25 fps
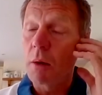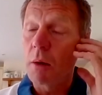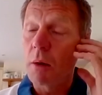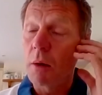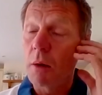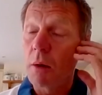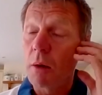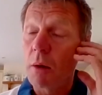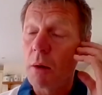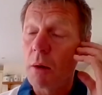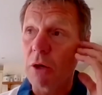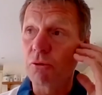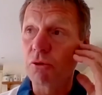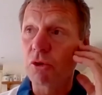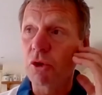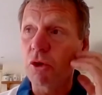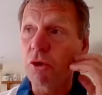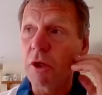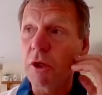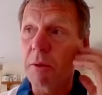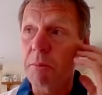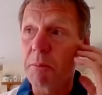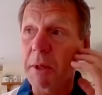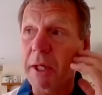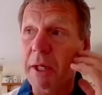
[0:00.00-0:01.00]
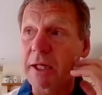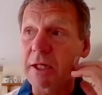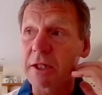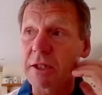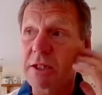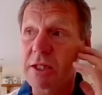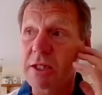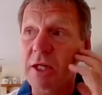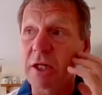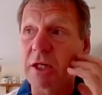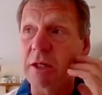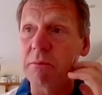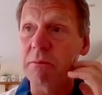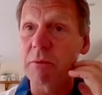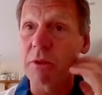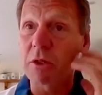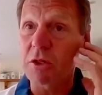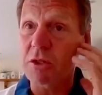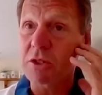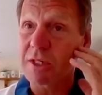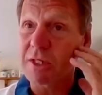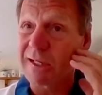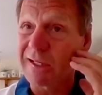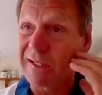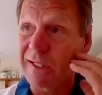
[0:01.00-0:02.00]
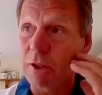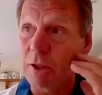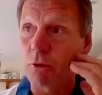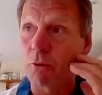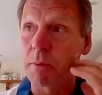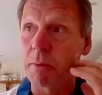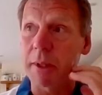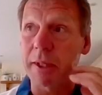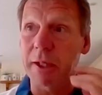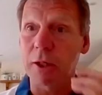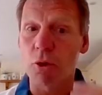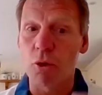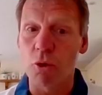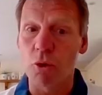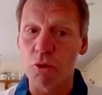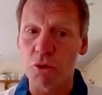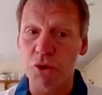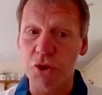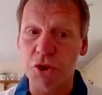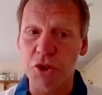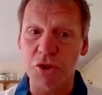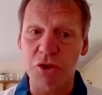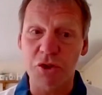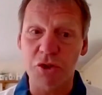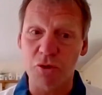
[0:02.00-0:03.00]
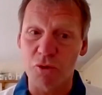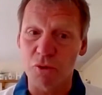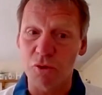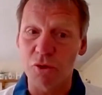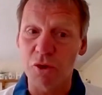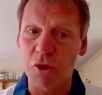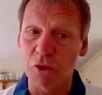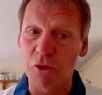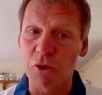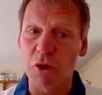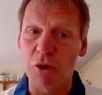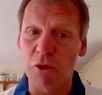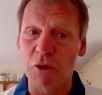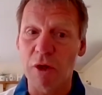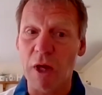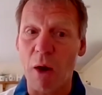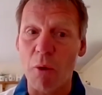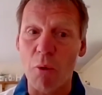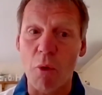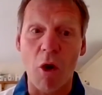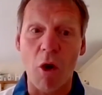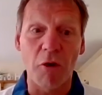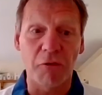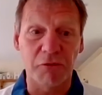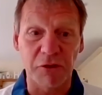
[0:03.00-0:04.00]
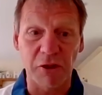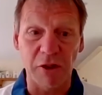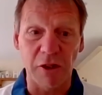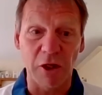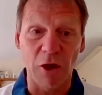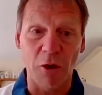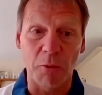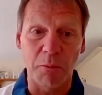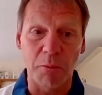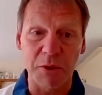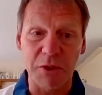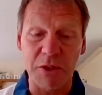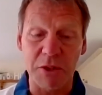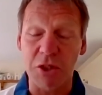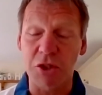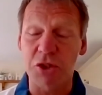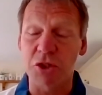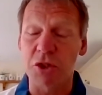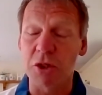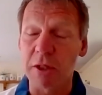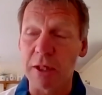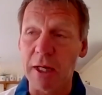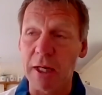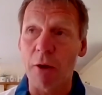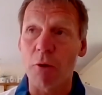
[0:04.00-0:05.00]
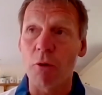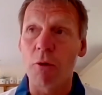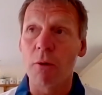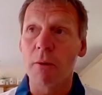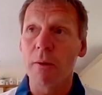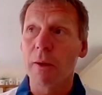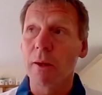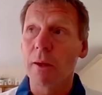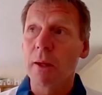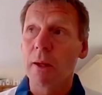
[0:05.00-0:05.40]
So do you pick a team that's a little bit cautious, or do you go after the opposition? Now,